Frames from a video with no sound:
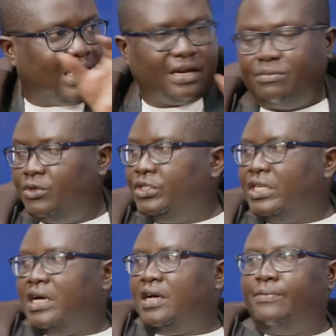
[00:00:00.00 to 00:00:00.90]

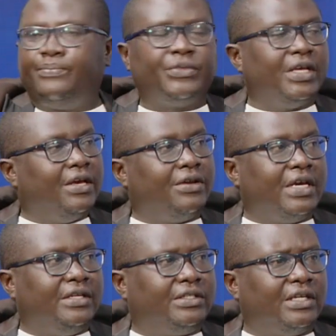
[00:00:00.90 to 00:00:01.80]
Karamoja
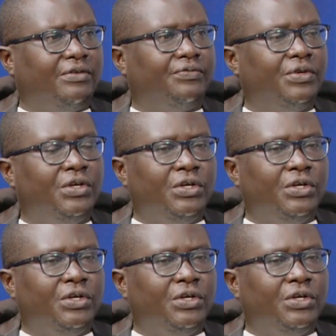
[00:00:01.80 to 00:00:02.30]
area itself.